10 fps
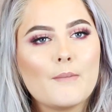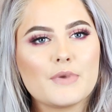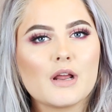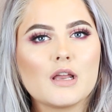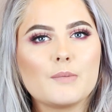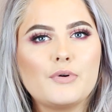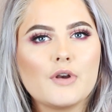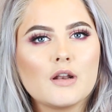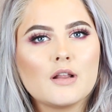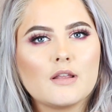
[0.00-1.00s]
But I'm gonna put
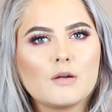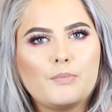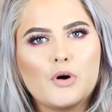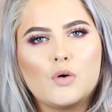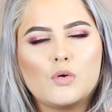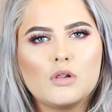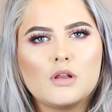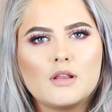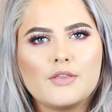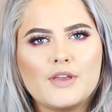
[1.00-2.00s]
on a little
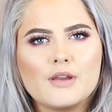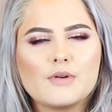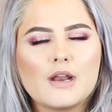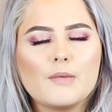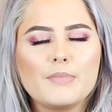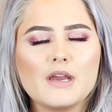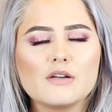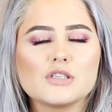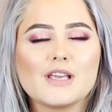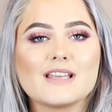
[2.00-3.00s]
poll thing right up
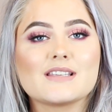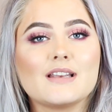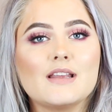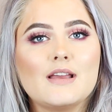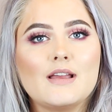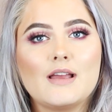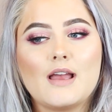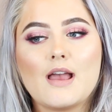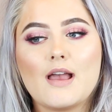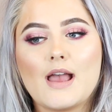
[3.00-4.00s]
here so you guys can
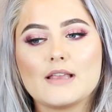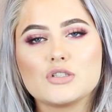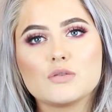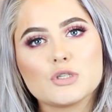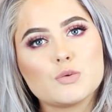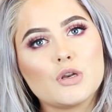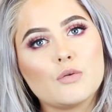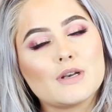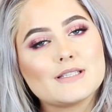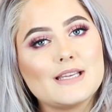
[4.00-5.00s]
answer which one you
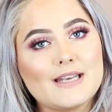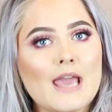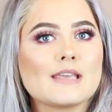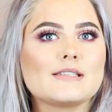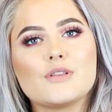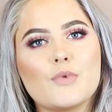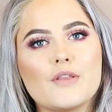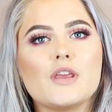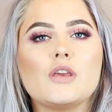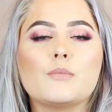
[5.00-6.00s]
want to see next. The
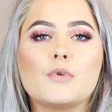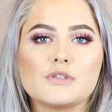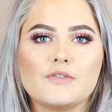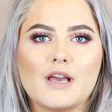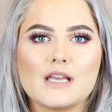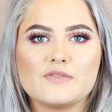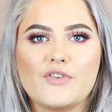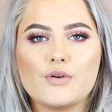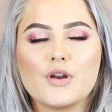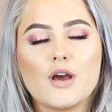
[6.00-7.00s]
one that most of you guys
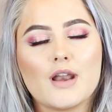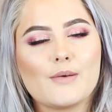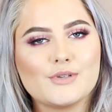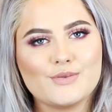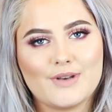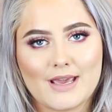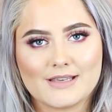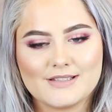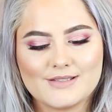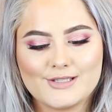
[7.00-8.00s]
vote on, I would do
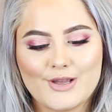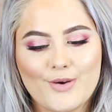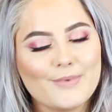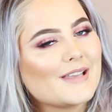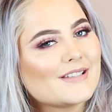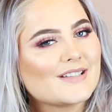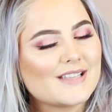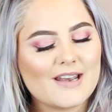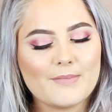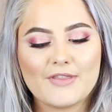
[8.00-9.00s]
next. So I hope you guys are
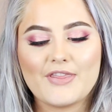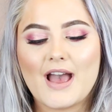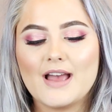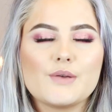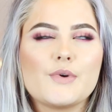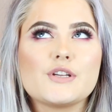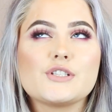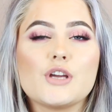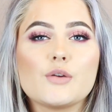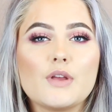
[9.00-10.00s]
excited about that. So I'm gonna
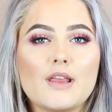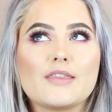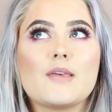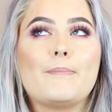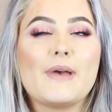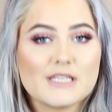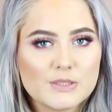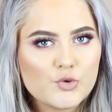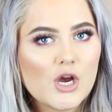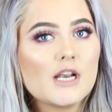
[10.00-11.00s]
start with like the
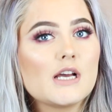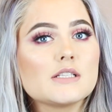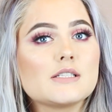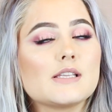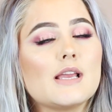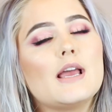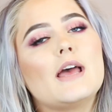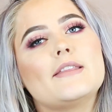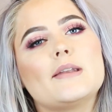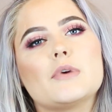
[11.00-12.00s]
best products,
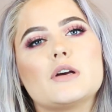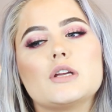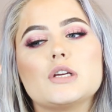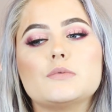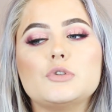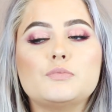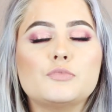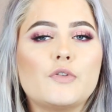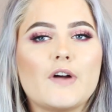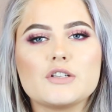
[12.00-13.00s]
and then I'm gonna
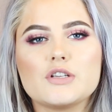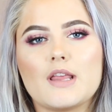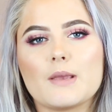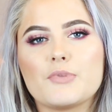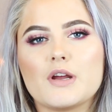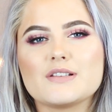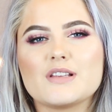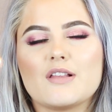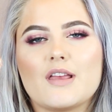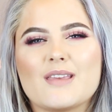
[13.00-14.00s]
move on to like products
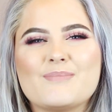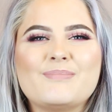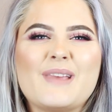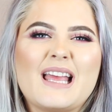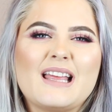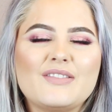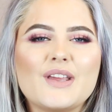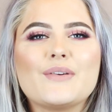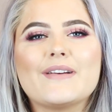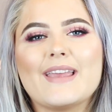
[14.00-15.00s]
that are like, meh,
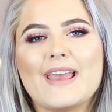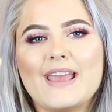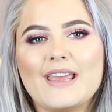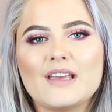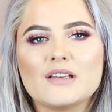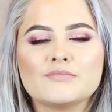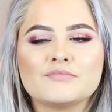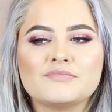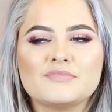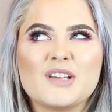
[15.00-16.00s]
they're okay.
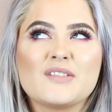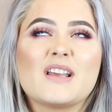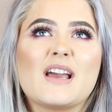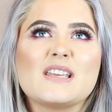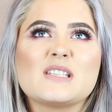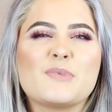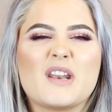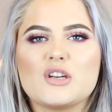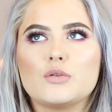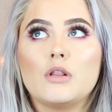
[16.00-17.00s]
They're nice,
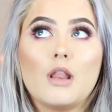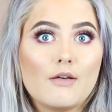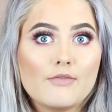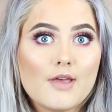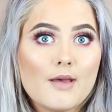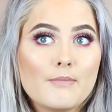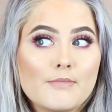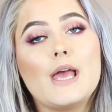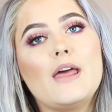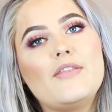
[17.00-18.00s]
but I don't love them.
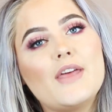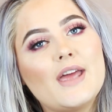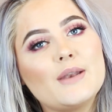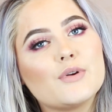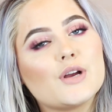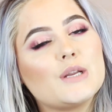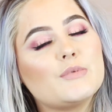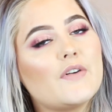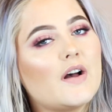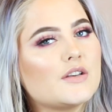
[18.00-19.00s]
And then we're gonna
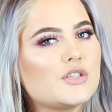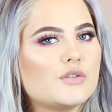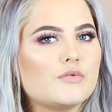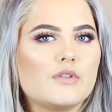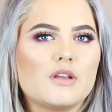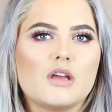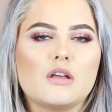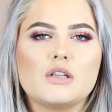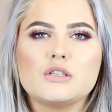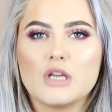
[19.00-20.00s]
move on to
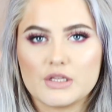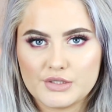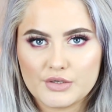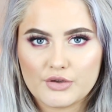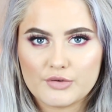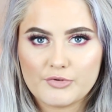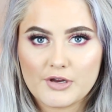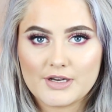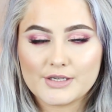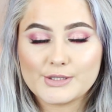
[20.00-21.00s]
the not so good
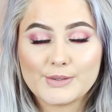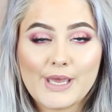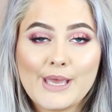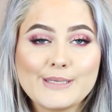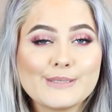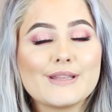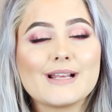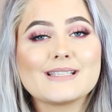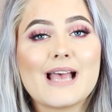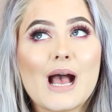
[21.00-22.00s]
products, okay? So
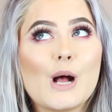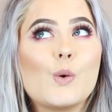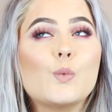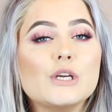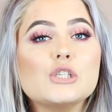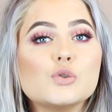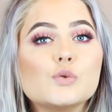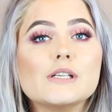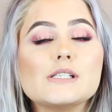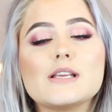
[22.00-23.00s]
that's how we
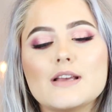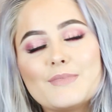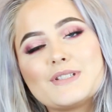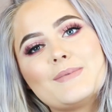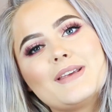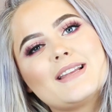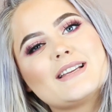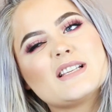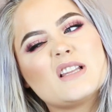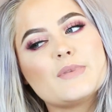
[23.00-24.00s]
do it. But something that
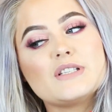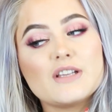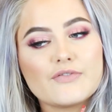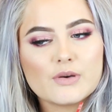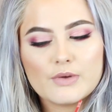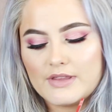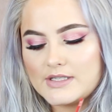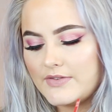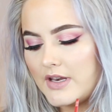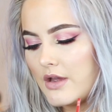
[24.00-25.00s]
is a little bit different with
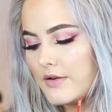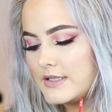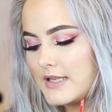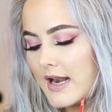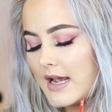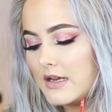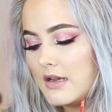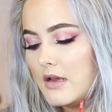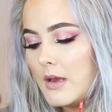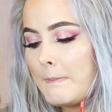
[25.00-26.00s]
this video is that I
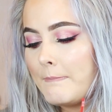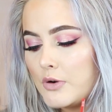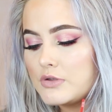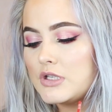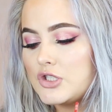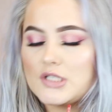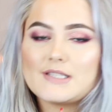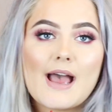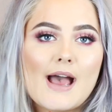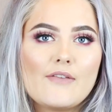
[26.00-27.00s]
mostly
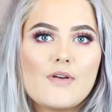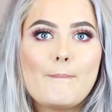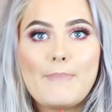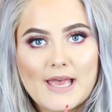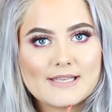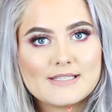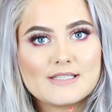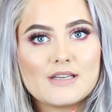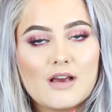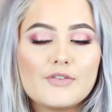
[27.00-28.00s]
just have
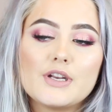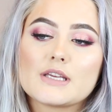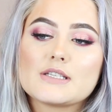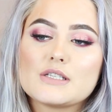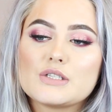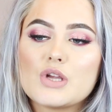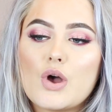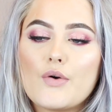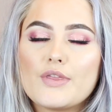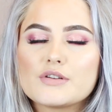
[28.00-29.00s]
best of NYX. So
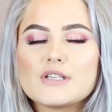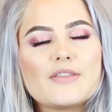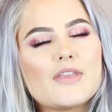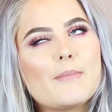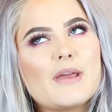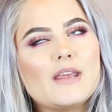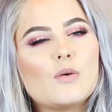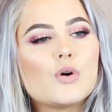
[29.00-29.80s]
there's not that many